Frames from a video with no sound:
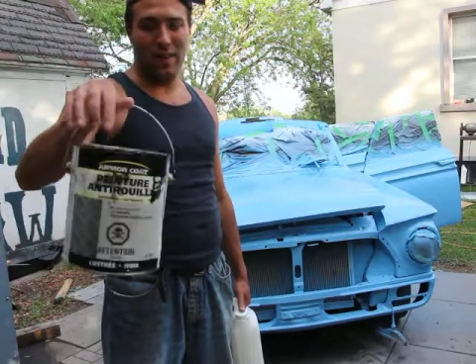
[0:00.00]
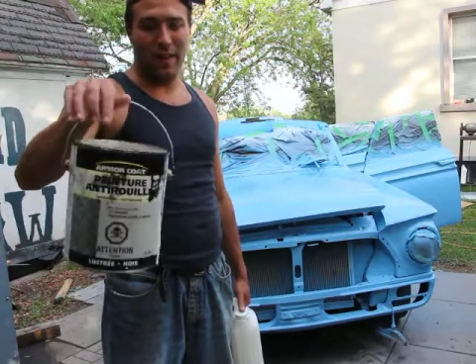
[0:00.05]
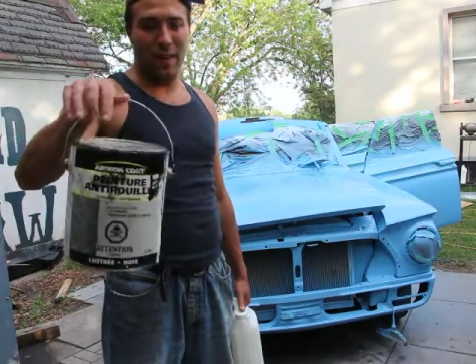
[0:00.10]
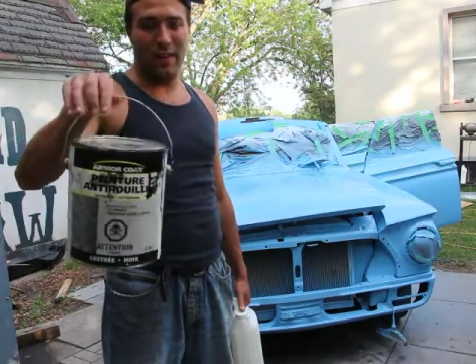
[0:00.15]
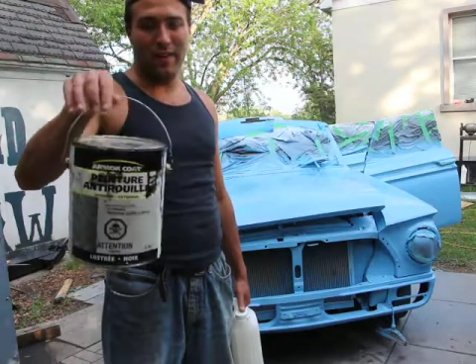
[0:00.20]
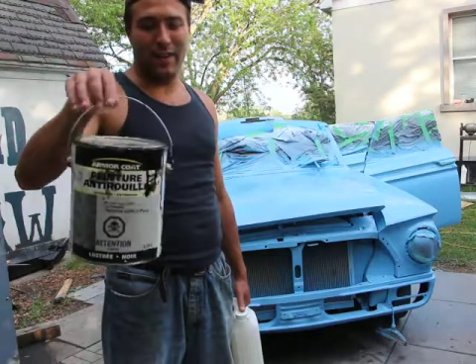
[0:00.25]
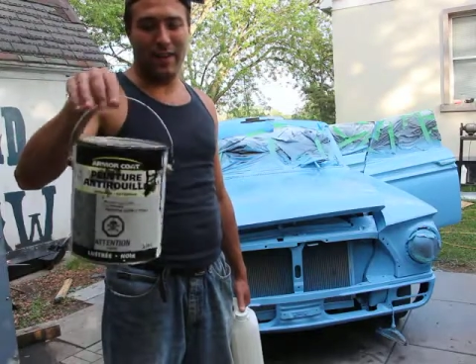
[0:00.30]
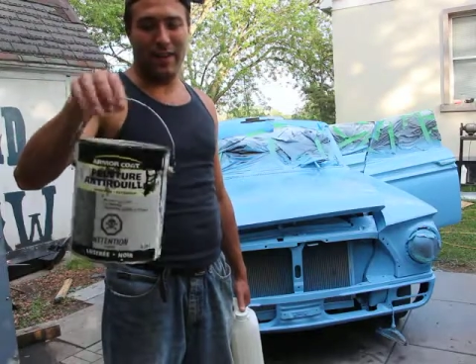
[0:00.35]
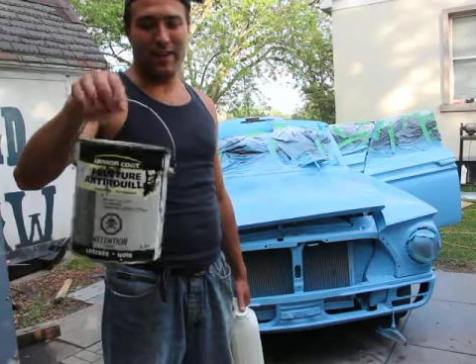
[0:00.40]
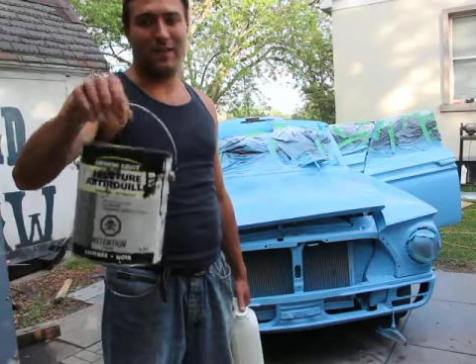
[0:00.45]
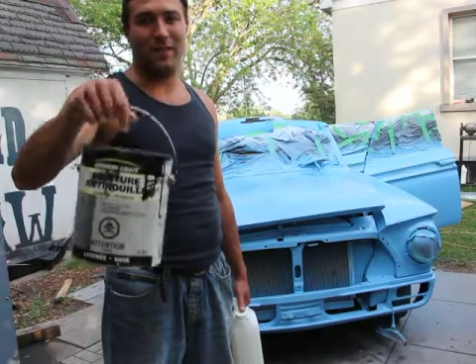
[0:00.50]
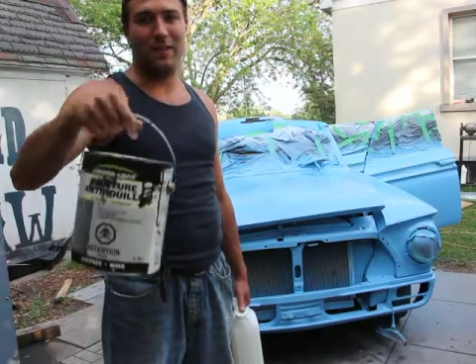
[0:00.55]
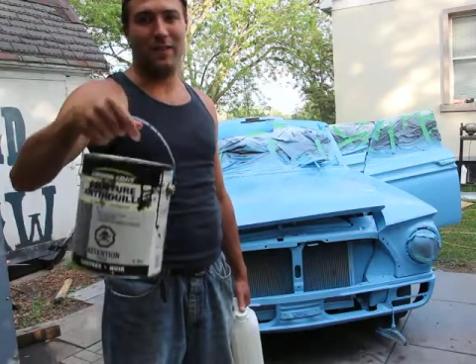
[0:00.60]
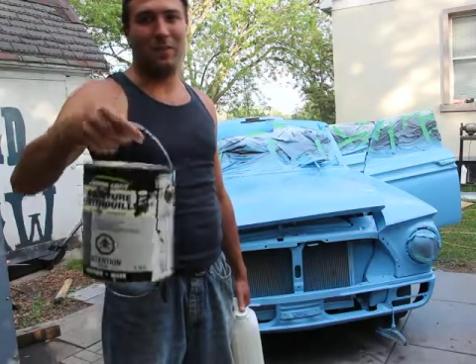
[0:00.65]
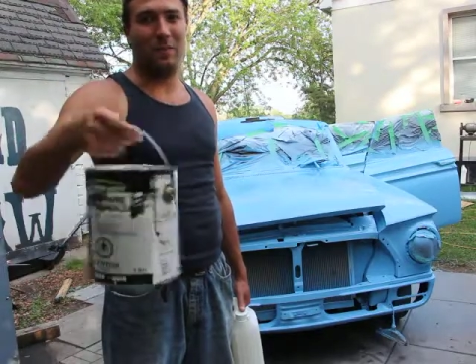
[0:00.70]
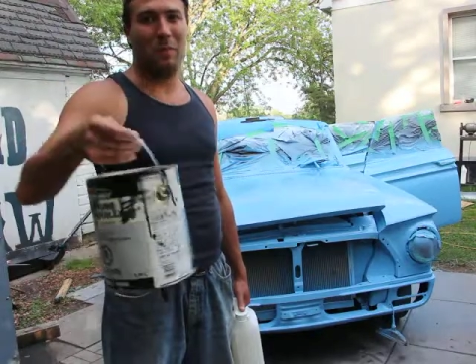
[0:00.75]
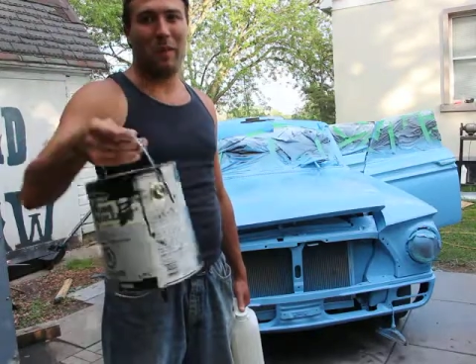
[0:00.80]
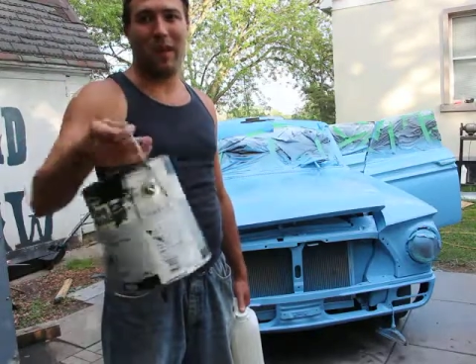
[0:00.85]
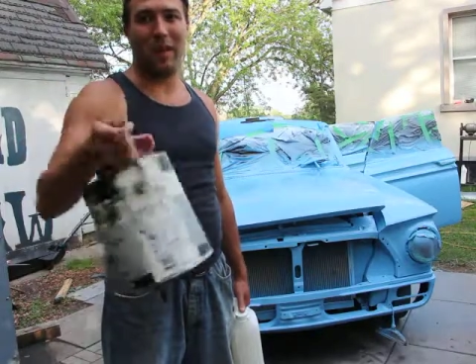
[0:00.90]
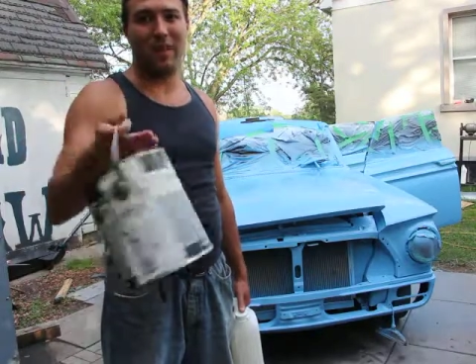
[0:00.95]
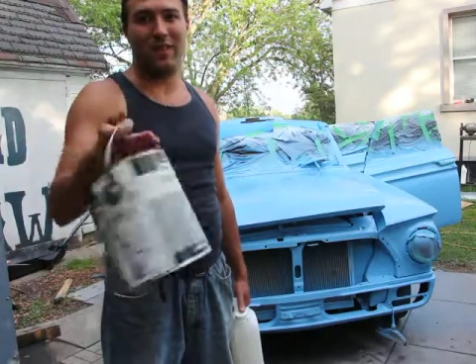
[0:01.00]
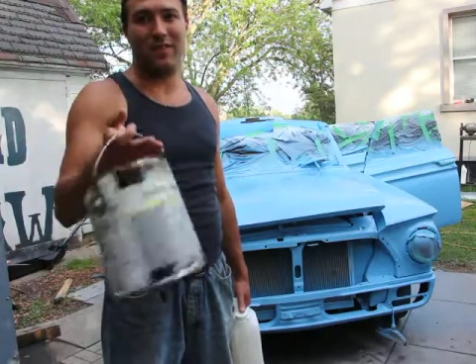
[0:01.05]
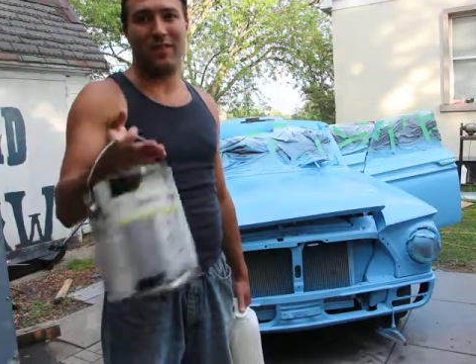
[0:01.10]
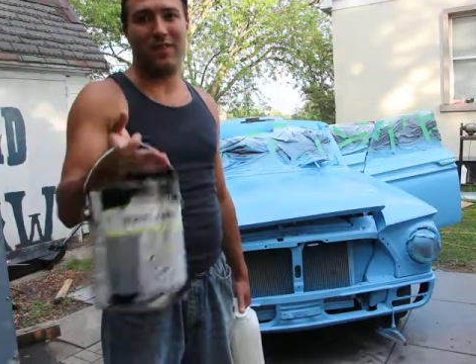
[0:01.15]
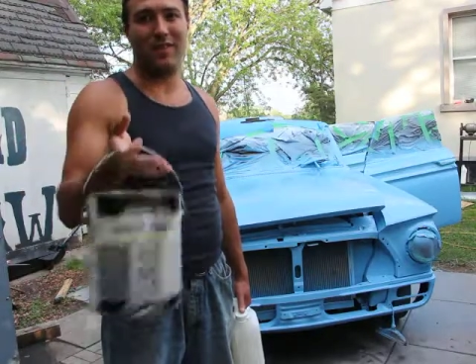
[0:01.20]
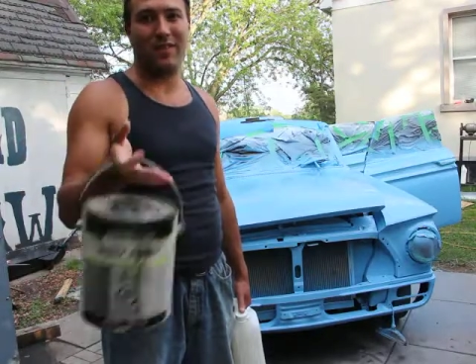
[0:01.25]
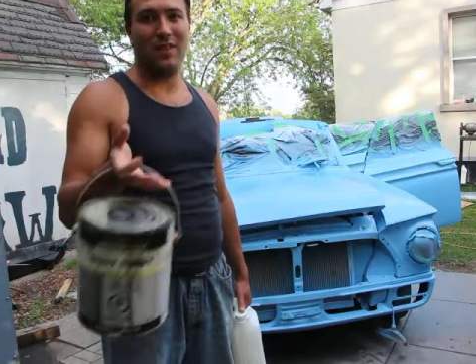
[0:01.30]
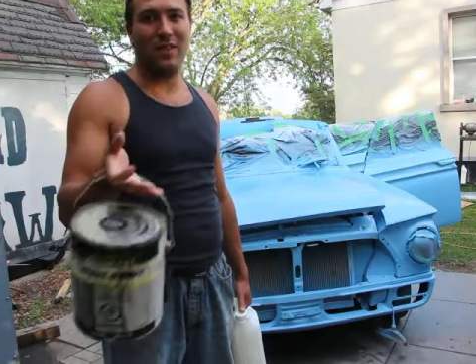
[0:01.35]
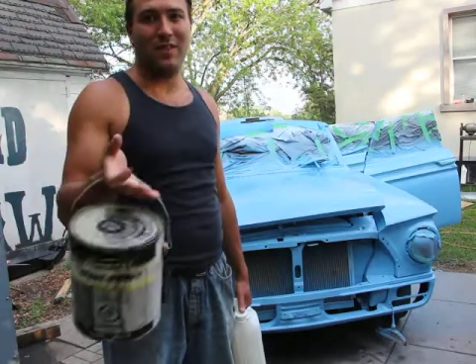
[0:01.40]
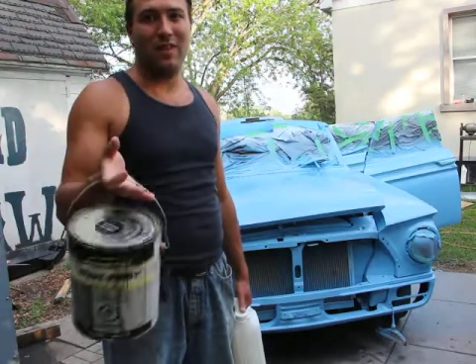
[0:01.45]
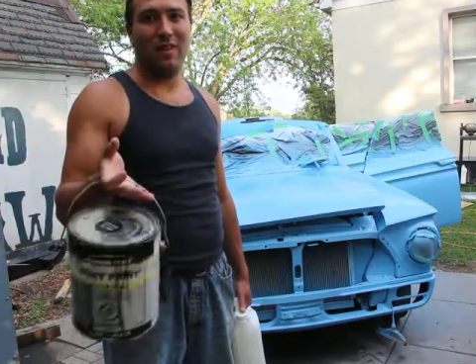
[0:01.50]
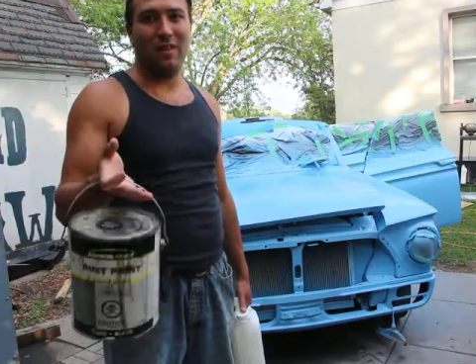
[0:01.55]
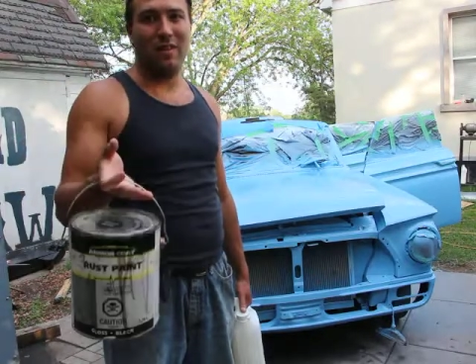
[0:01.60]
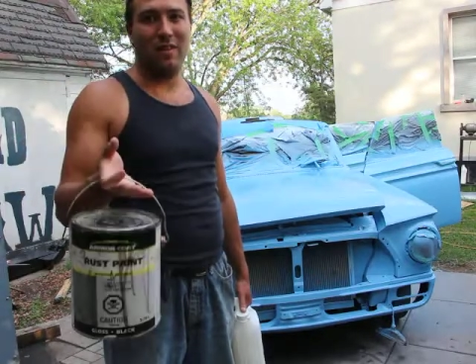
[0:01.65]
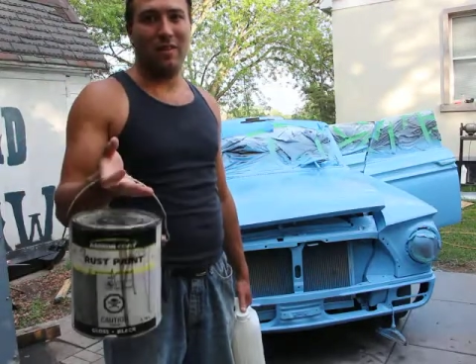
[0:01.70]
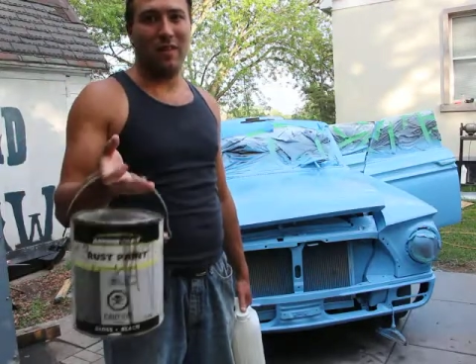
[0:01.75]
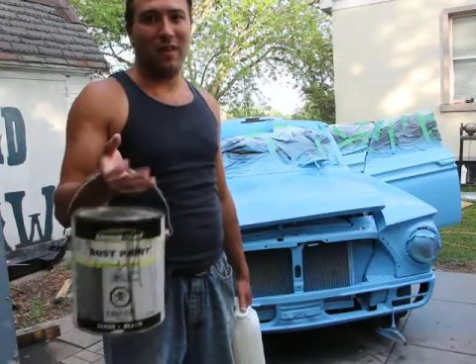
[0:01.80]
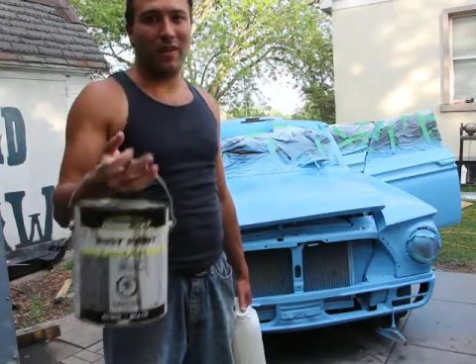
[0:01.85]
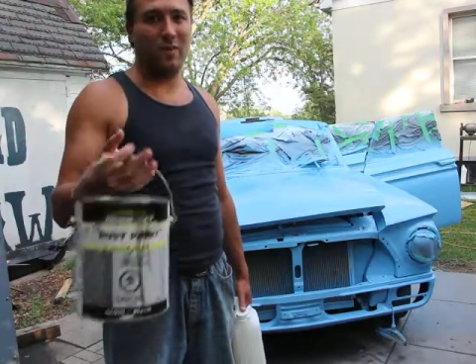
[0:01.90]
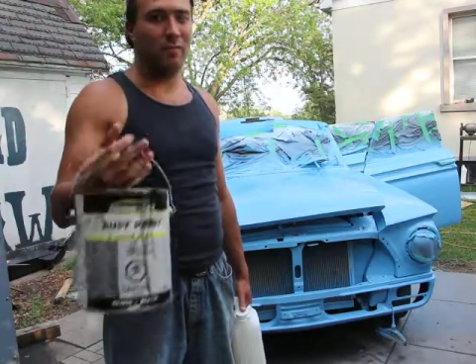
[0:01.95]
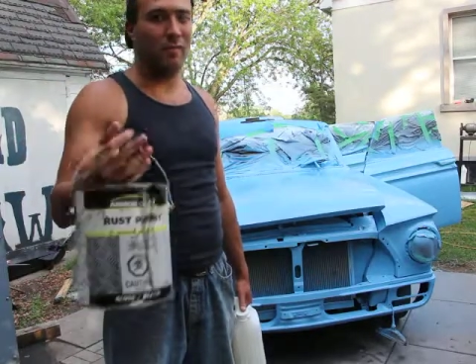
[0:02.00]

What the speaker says: and get these paints, right?